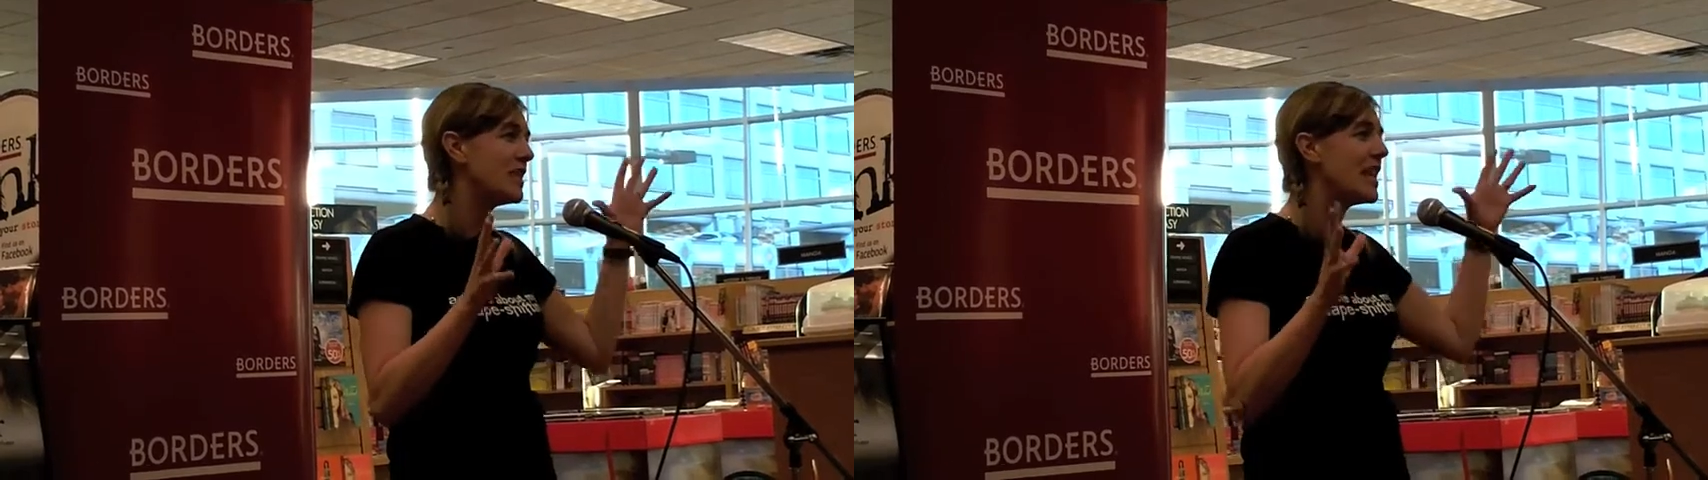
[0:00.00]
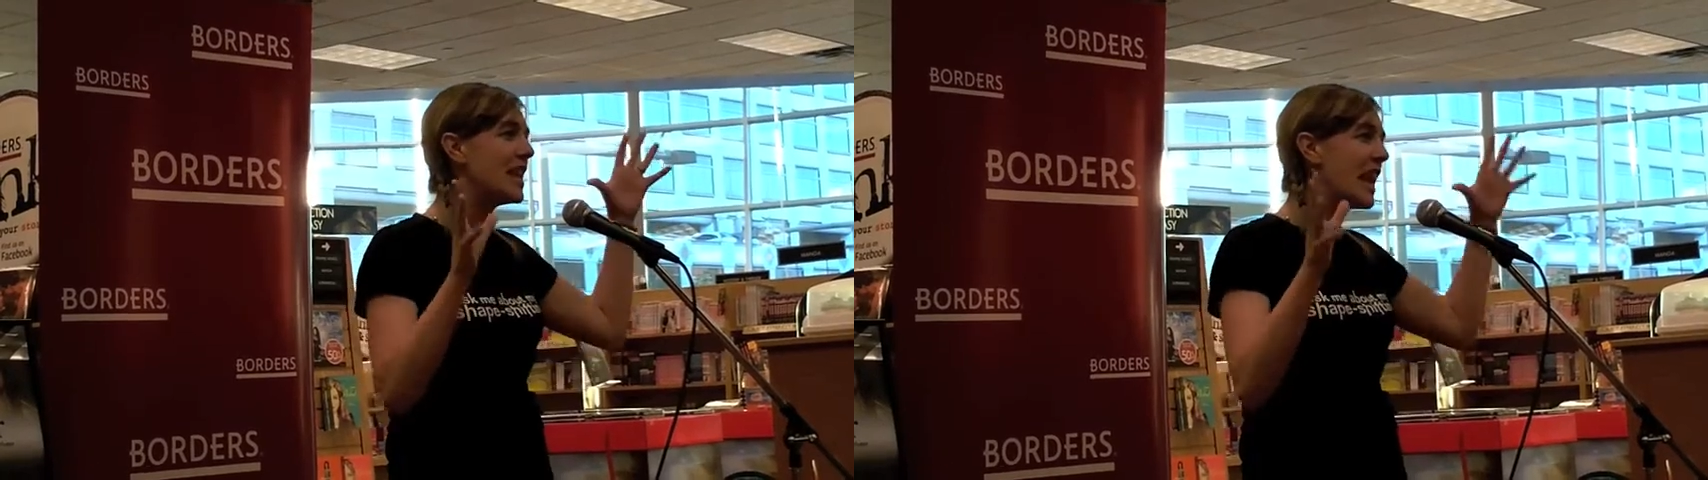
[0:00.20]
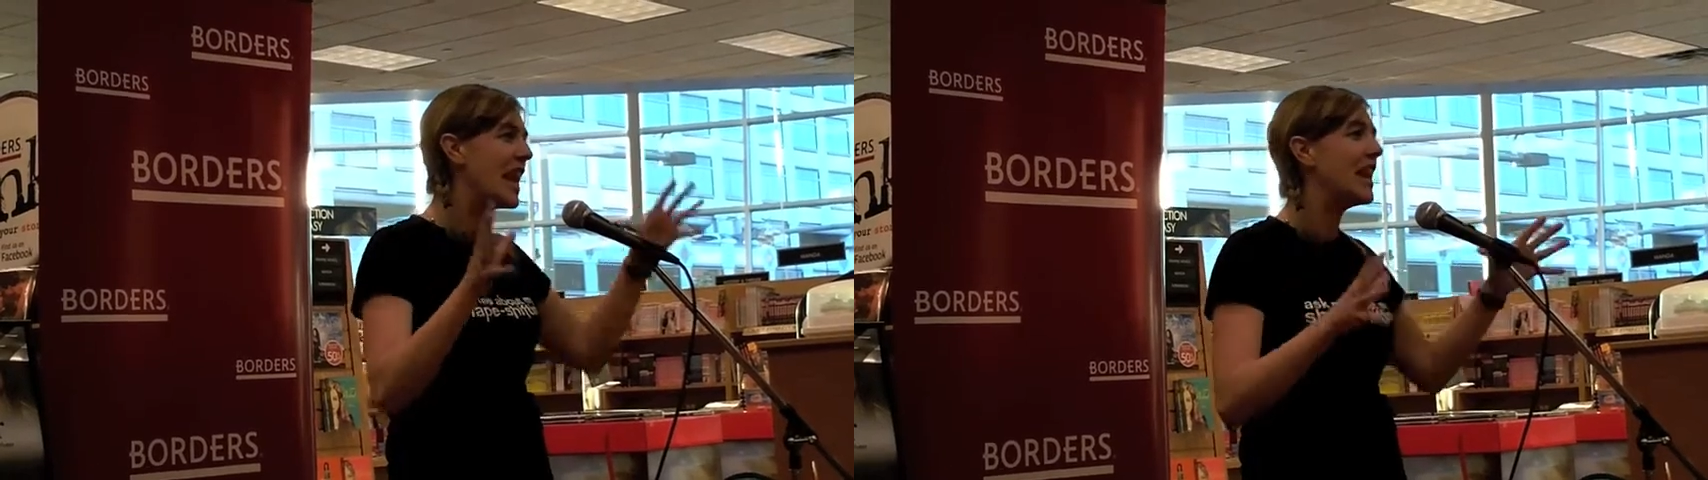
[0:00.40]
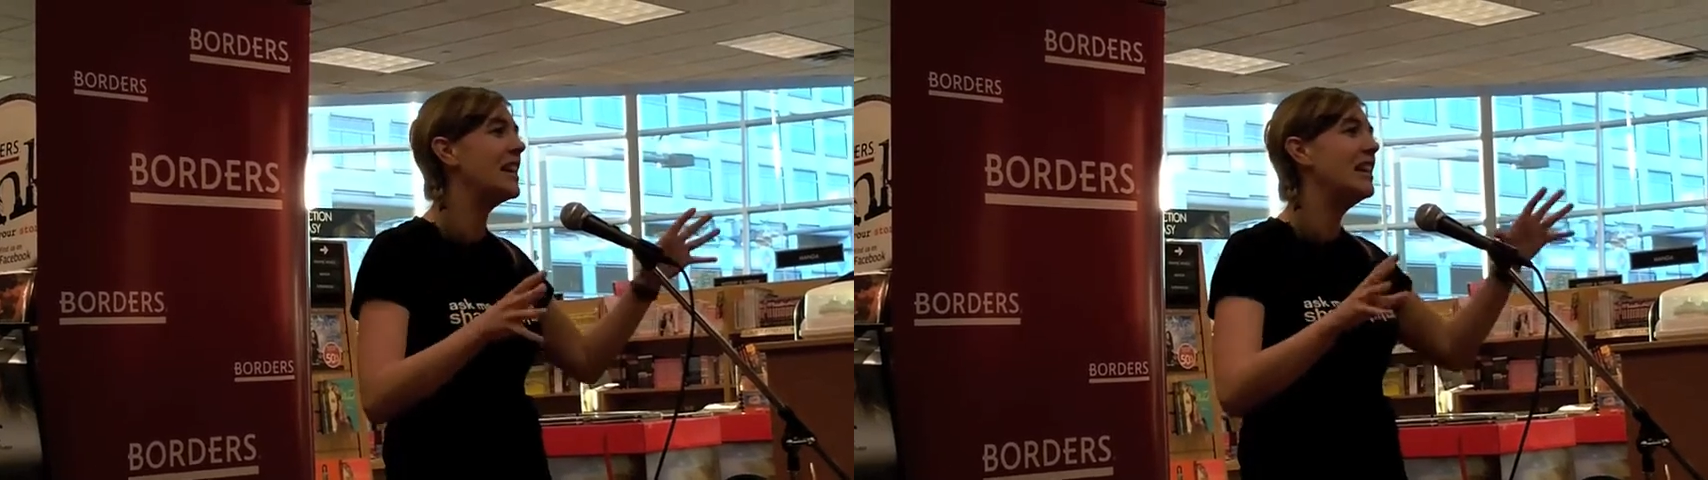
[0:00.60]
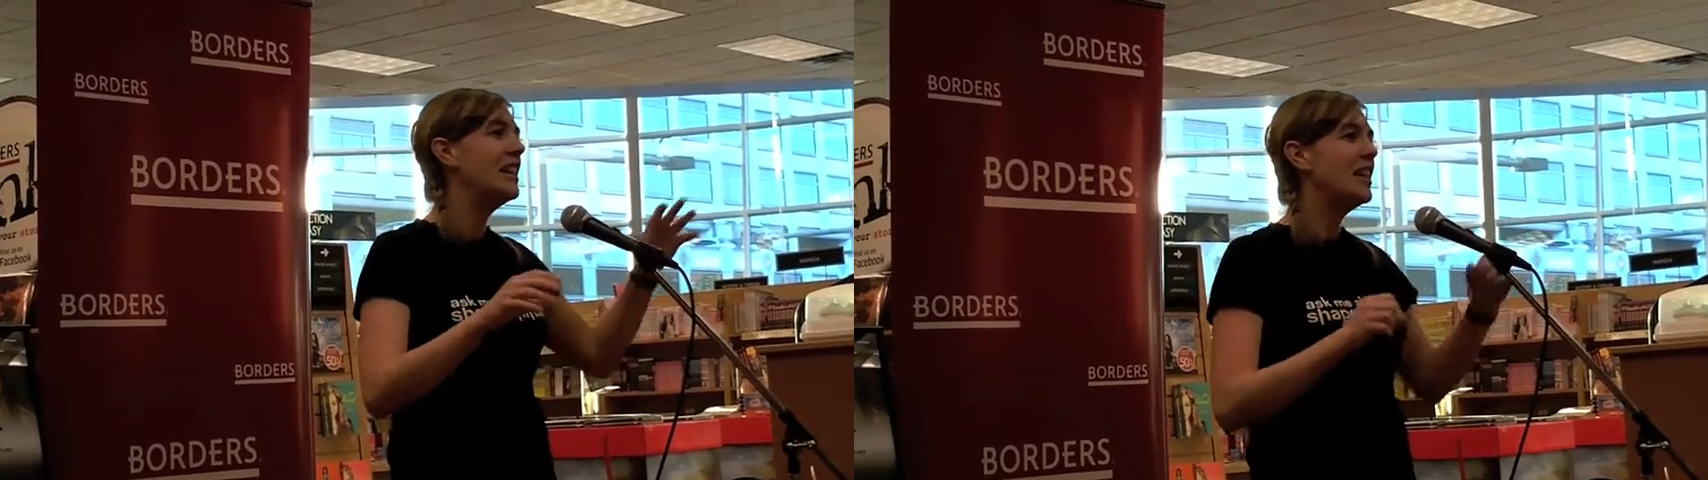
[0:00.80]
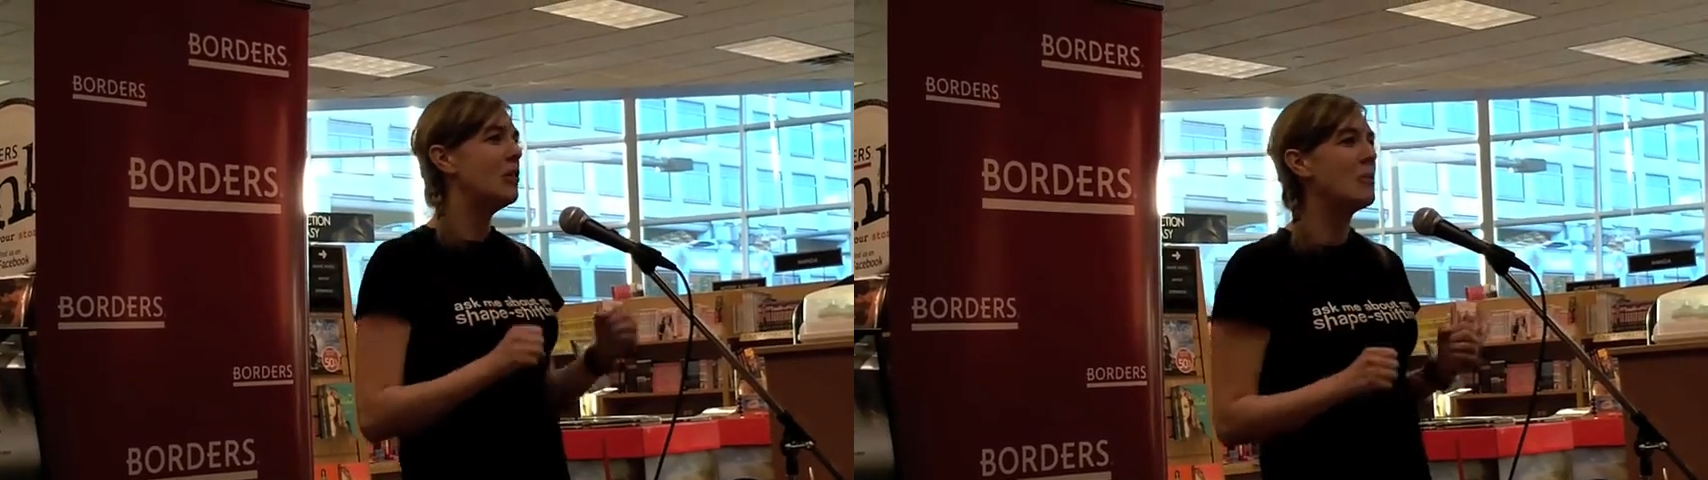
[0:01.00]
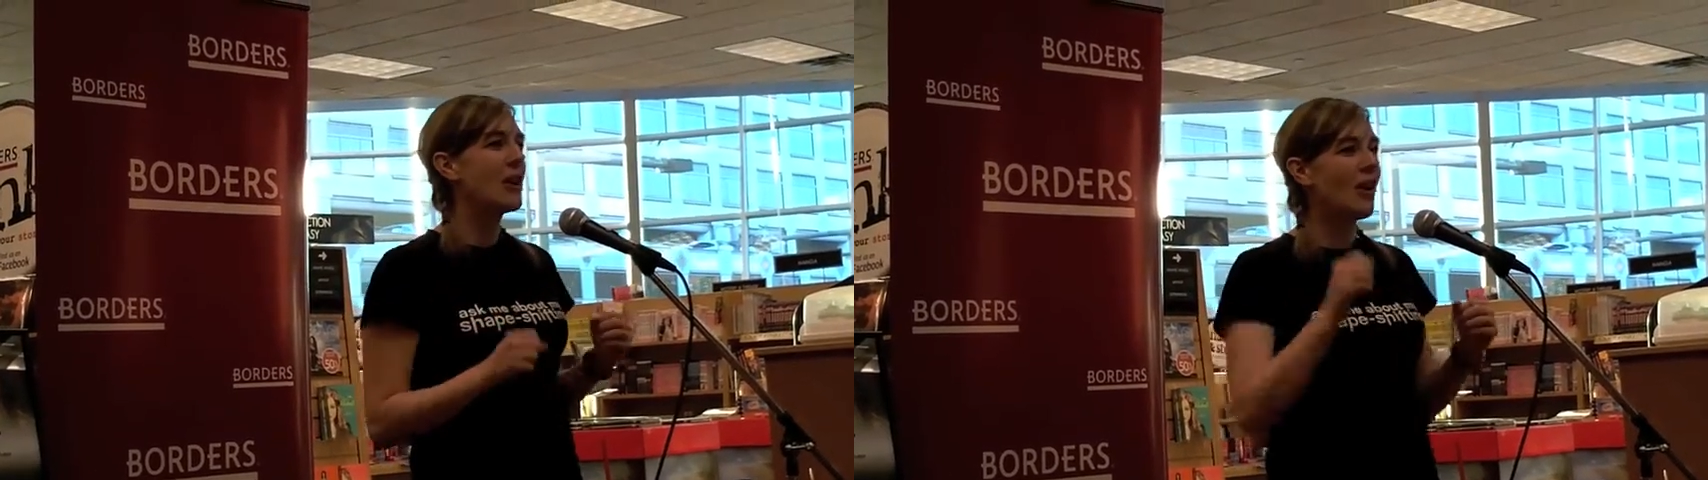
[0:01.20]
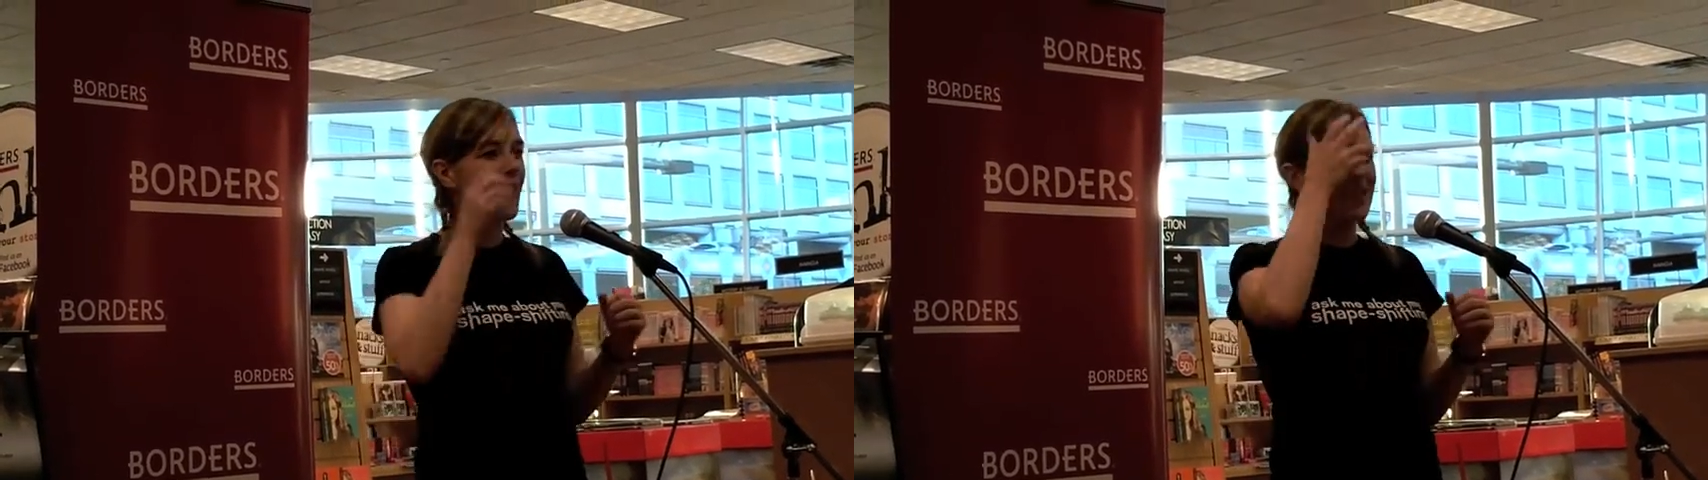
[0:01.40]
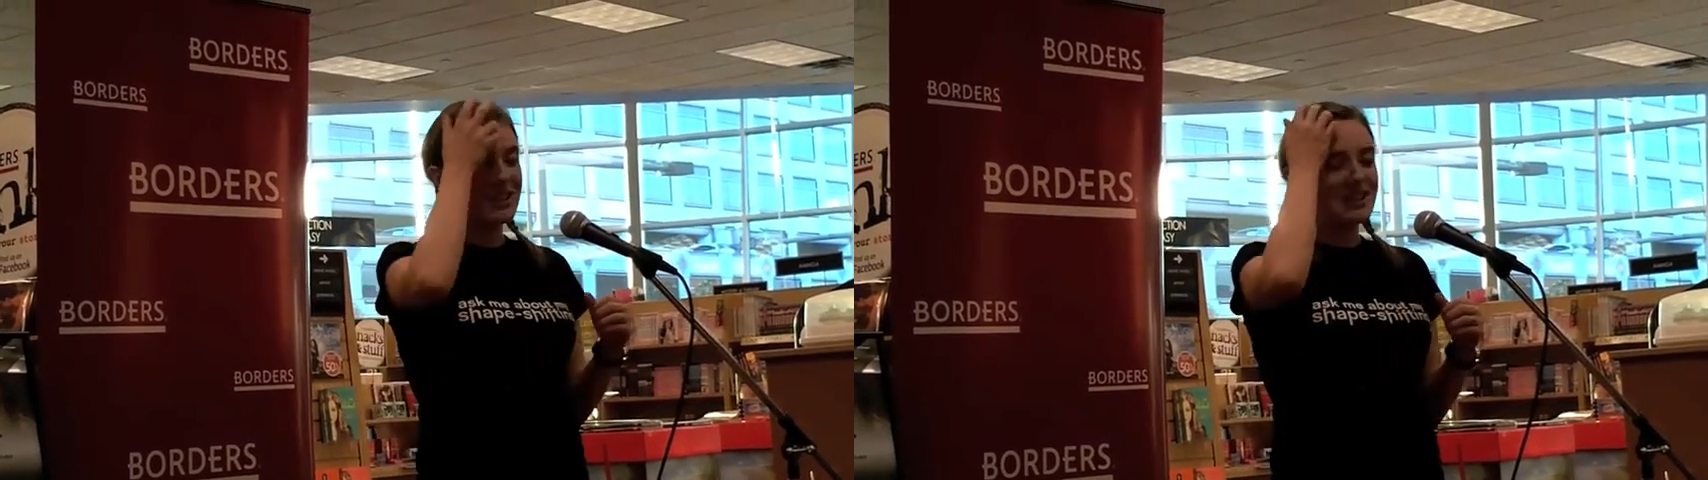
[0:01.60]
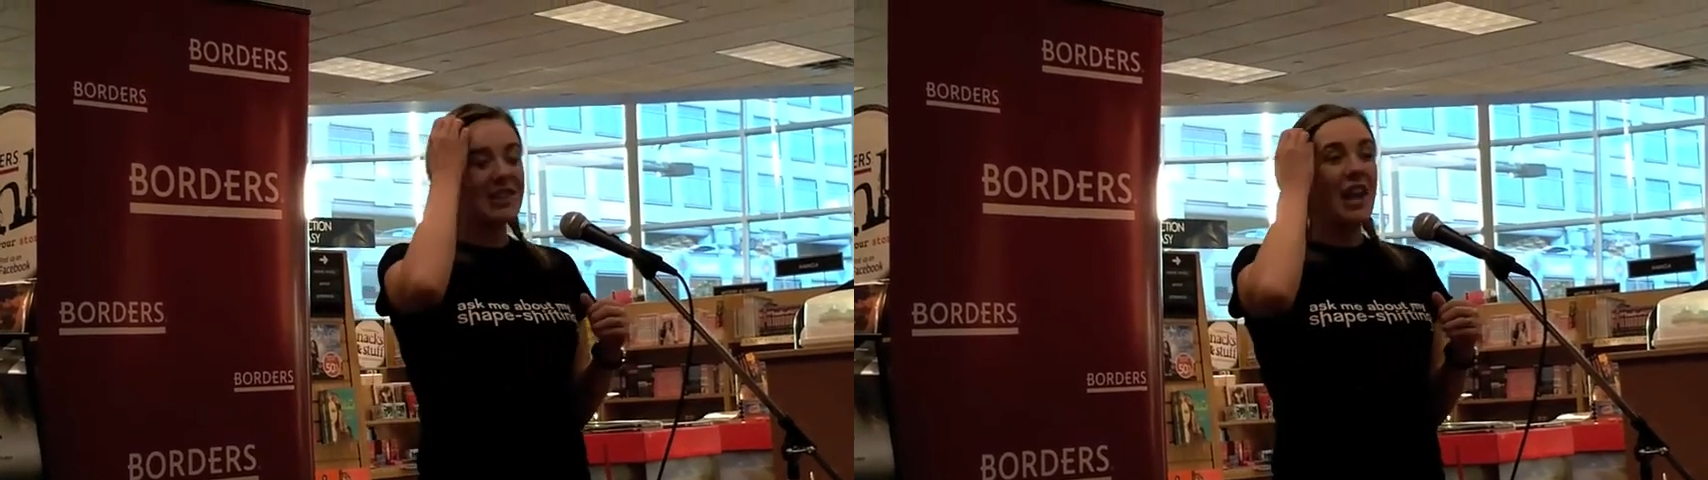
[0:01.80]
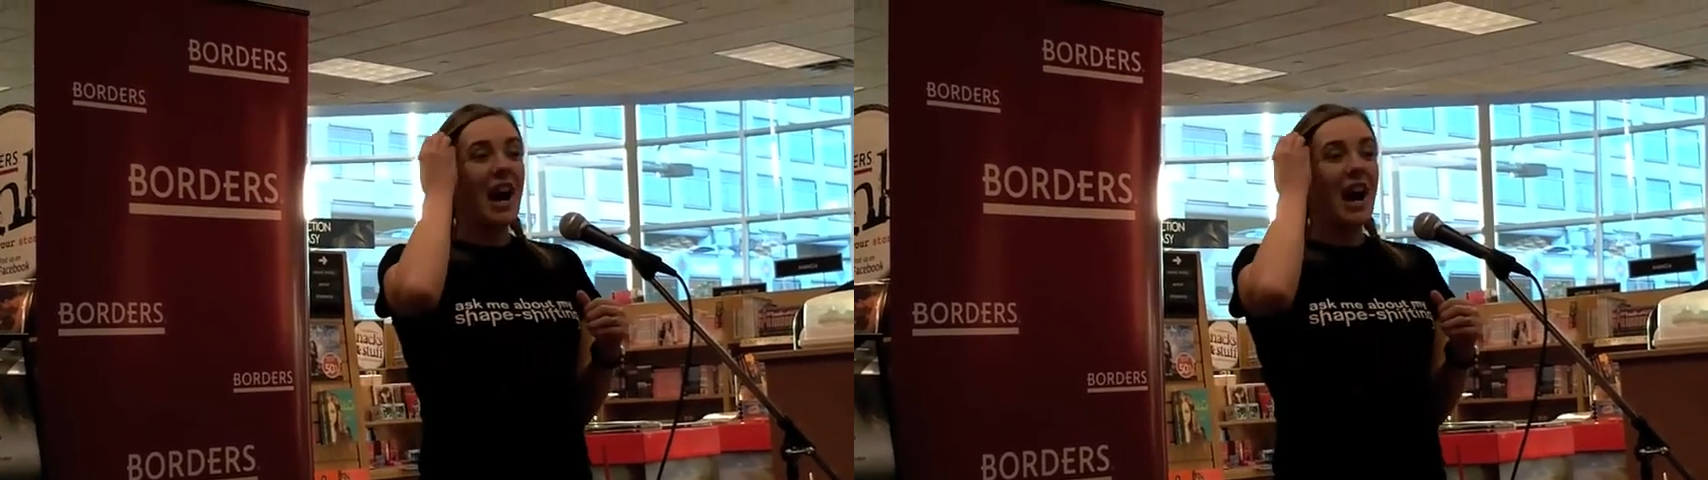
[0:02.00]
DNA. Be all,